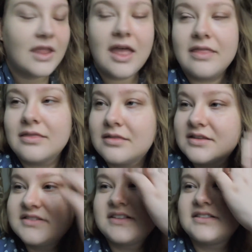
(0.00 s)
and
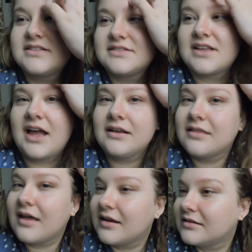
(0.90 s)
this is the side
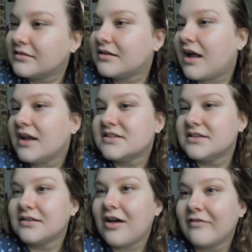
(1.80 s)
that I
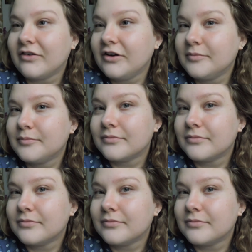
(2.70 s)
didn't cover.